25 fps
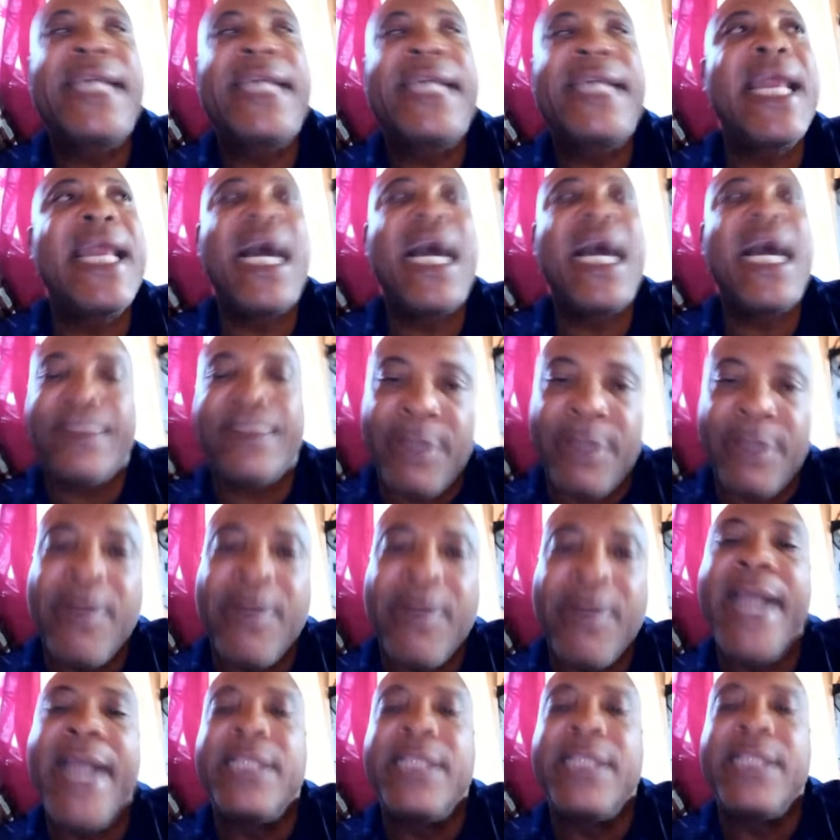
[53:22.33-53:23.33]
had asked me to
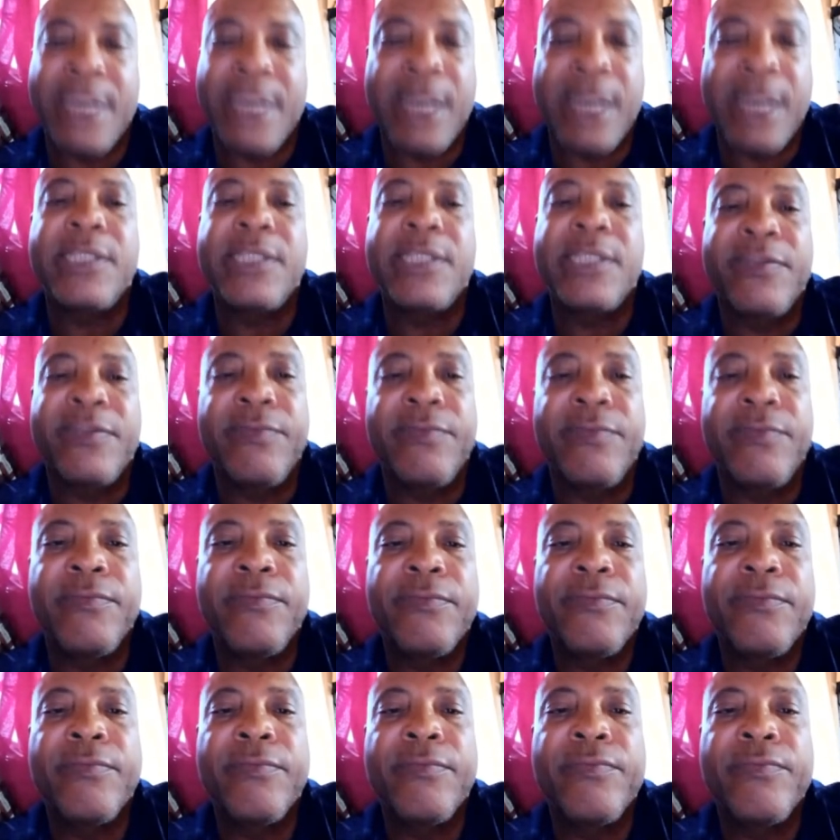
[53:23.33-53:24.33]
write songs
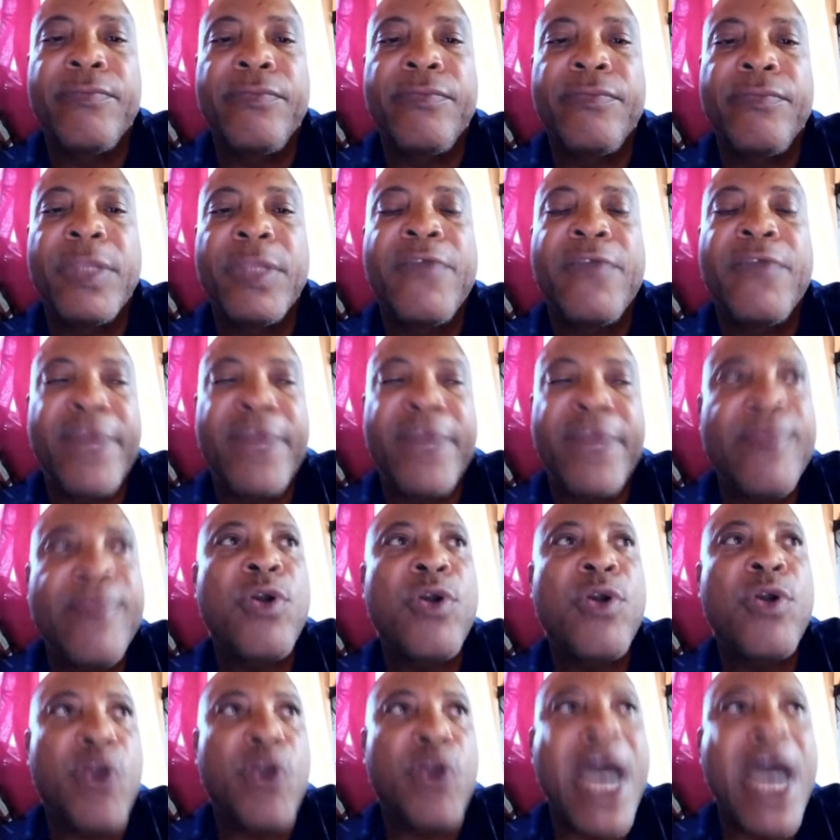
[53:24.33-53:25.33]
for the book,
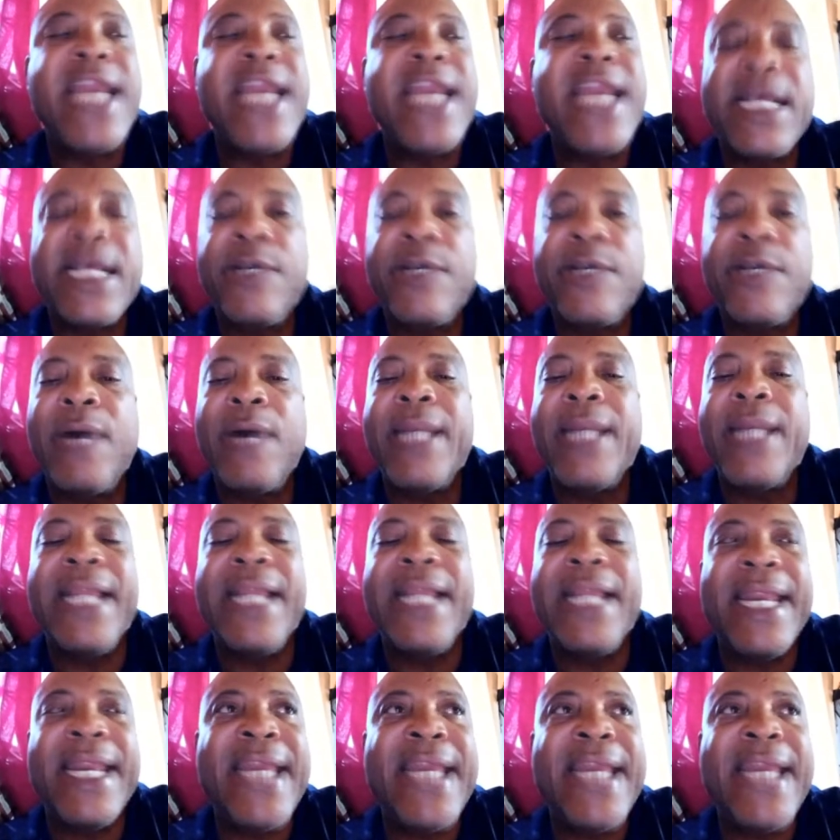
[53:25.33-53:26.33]
and
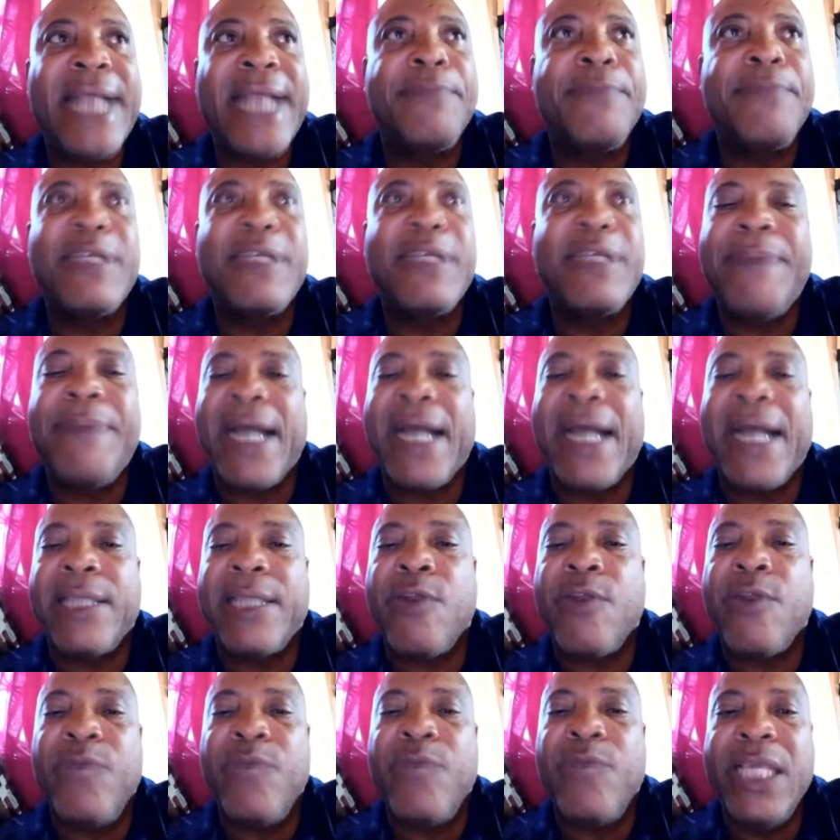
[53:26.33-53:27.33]
that was part of the
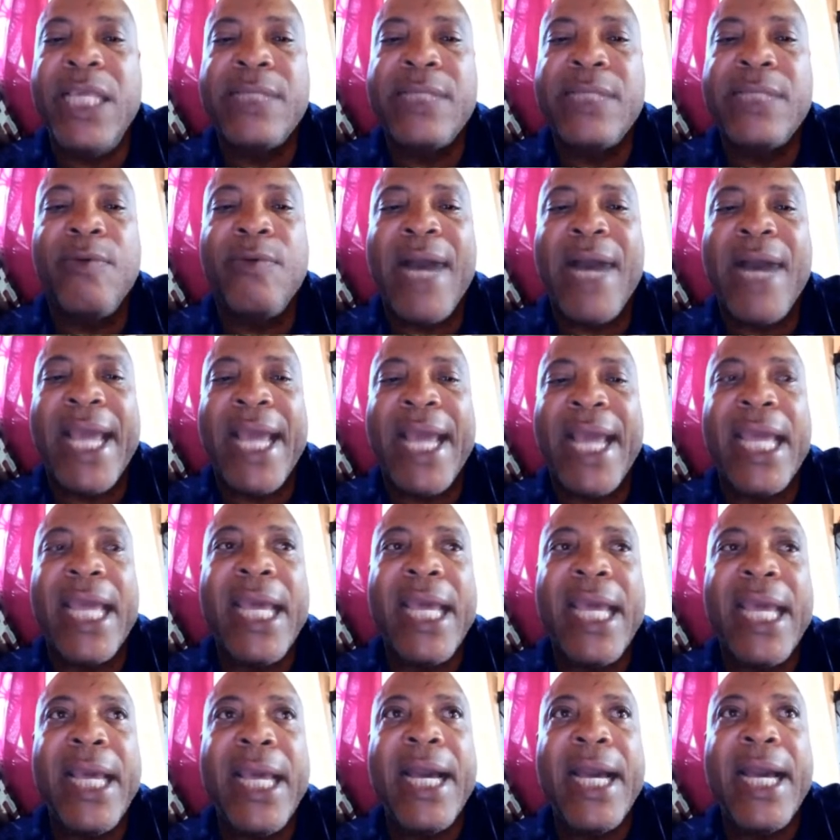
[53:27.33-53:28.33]
reason why
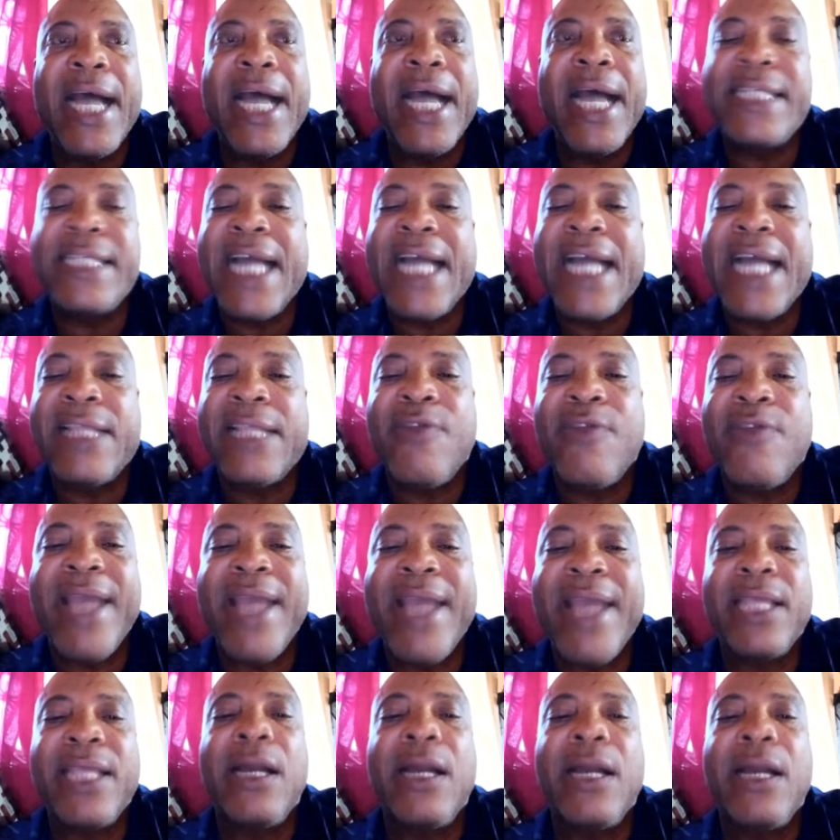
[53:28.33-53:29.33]
I started
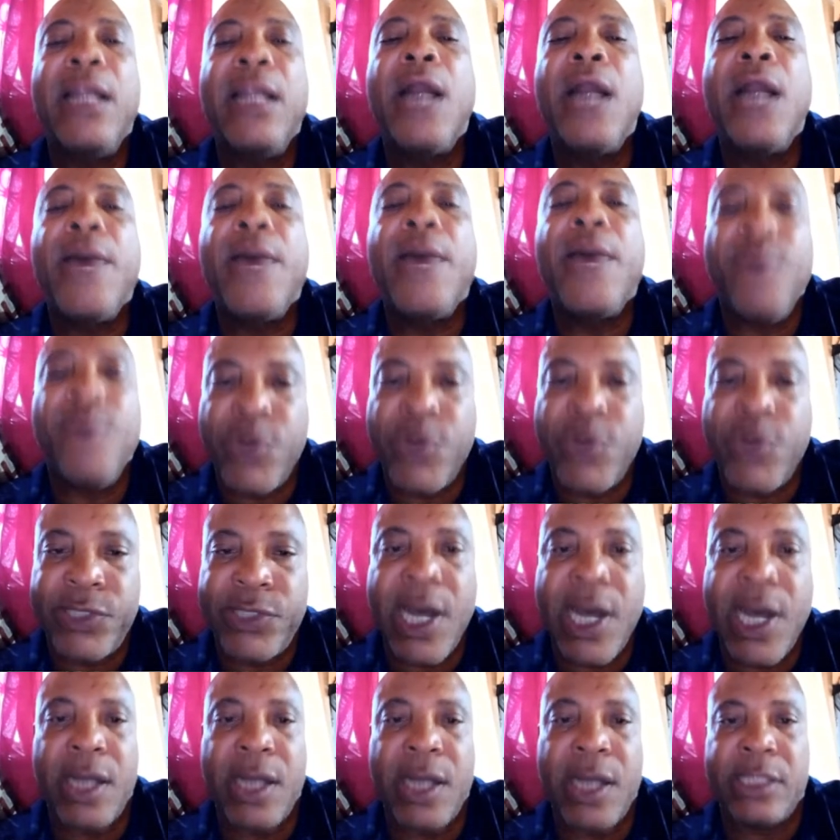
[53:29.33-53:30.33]
writing a lot more
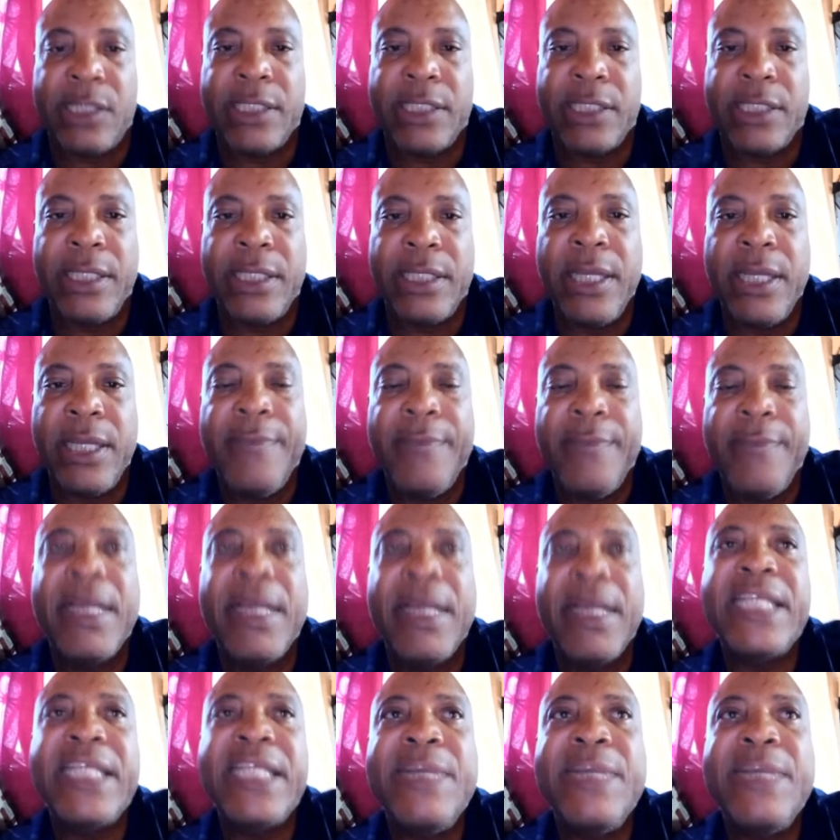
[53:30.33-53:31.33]
songs because
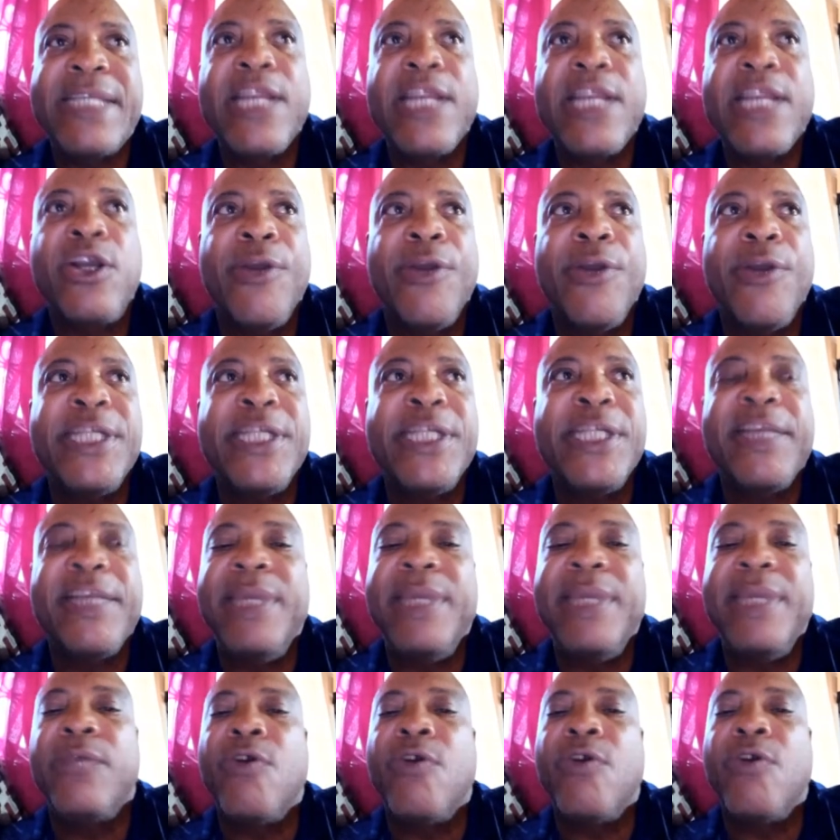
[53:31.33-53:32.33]
he was encouraging me
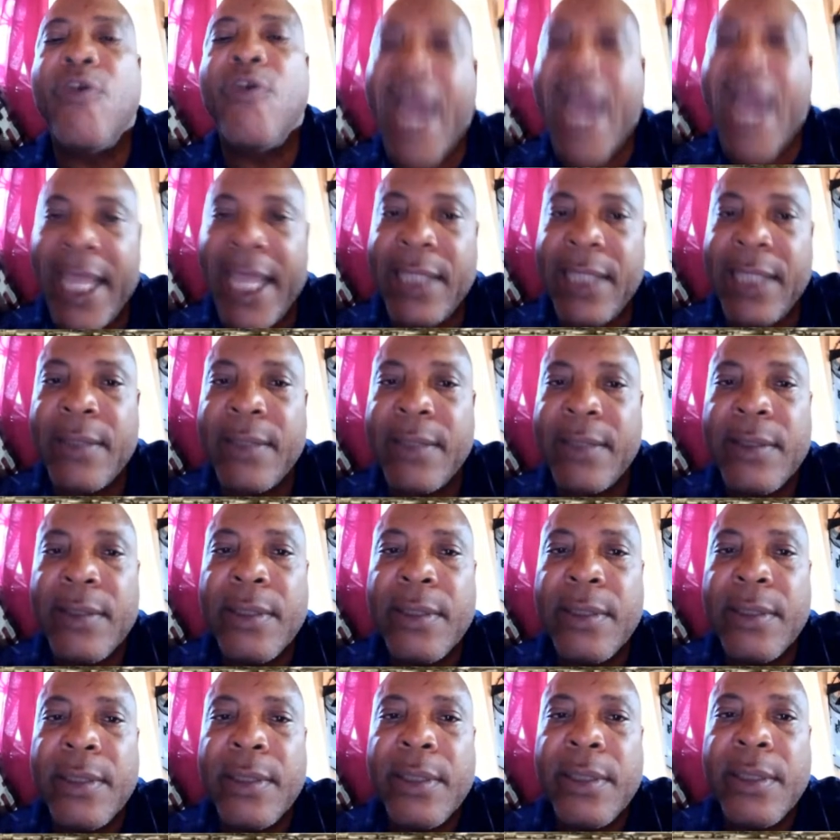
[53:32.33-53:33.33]
to write.
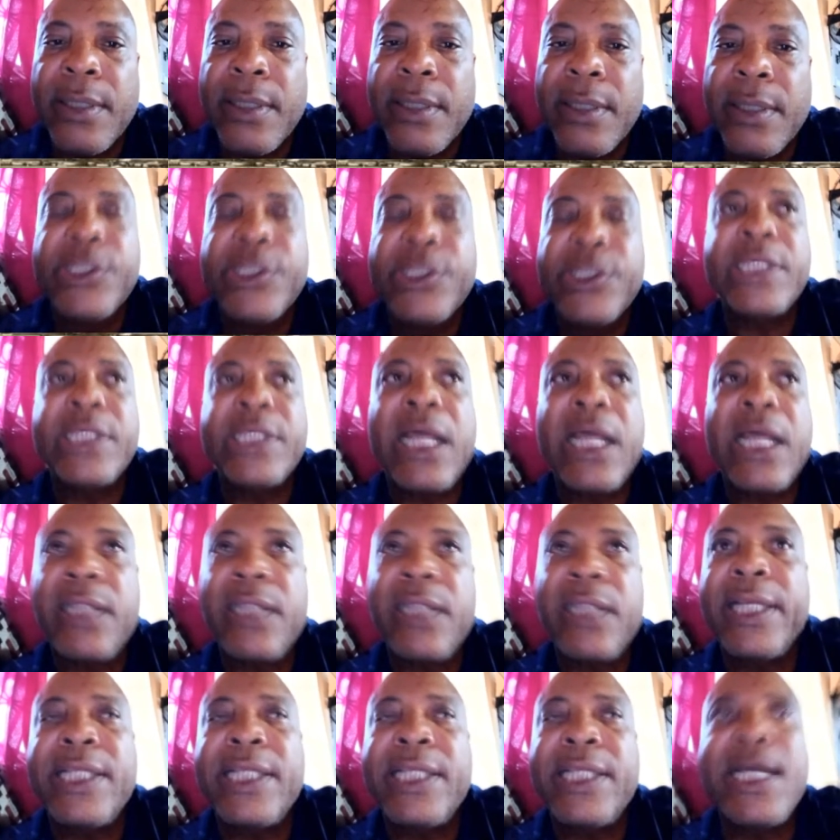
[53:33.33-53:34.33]
So a lot
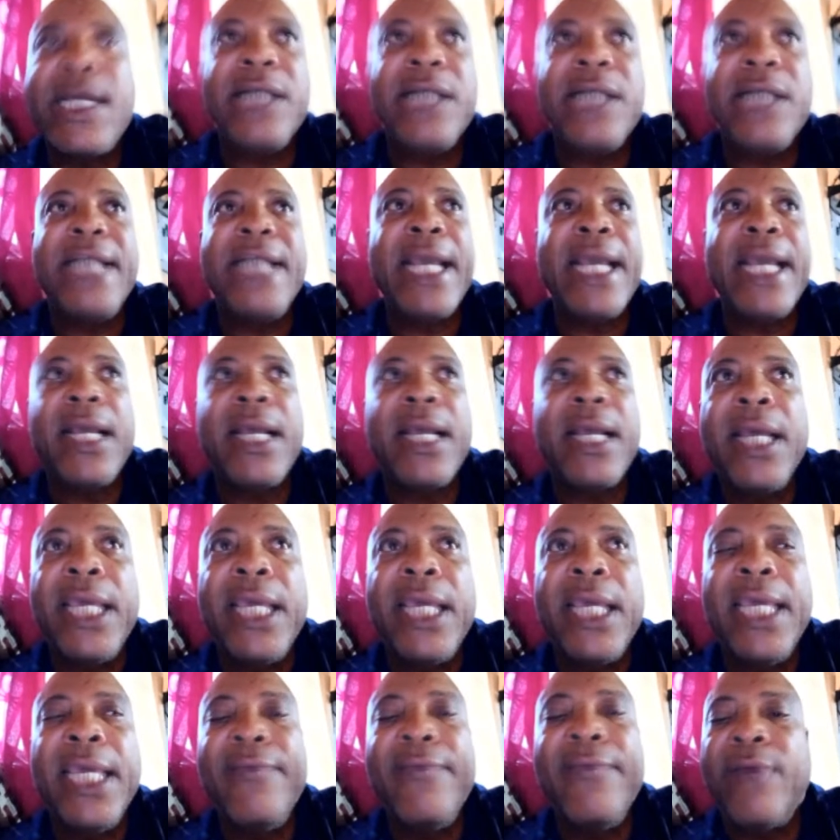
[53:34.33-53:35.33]
of the songs, like
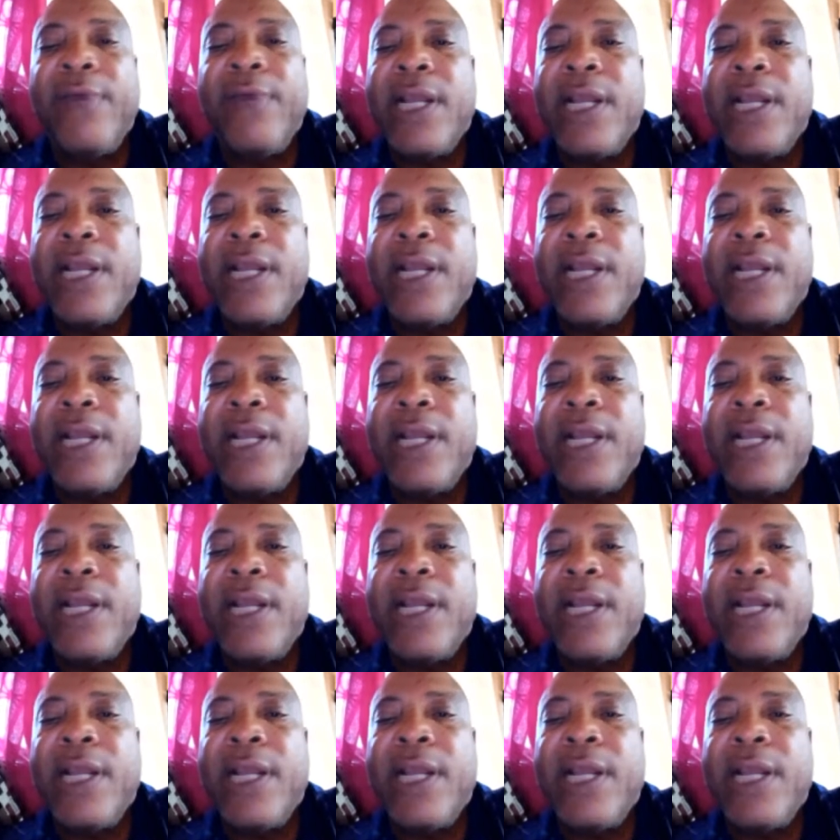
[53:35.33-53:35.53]
even one of